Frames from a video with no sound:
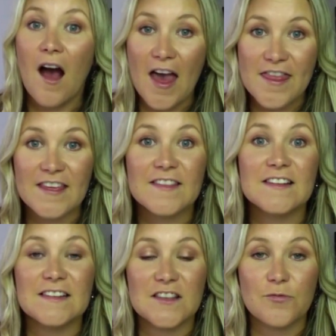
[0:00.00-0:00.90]
I think
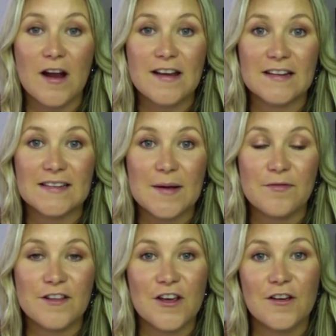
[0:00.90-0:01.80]
this is the right next step
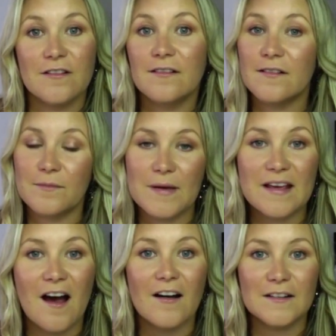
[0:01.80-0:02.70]
for you. Big
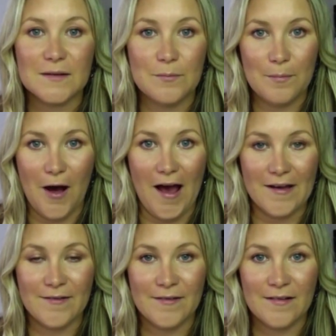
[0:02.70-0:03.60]
hugs. Bye.
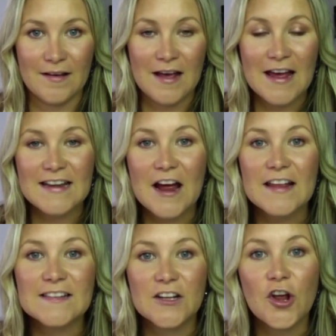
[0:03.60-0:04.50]
Now,
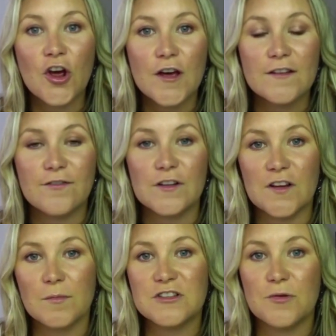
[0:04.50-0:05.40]
it's going to hurt the first
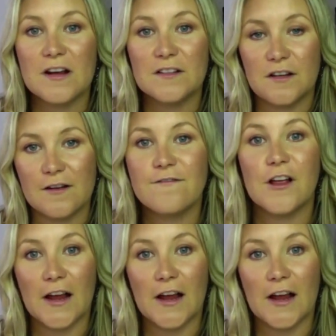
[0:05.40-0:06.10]
time you do it because you're going to feel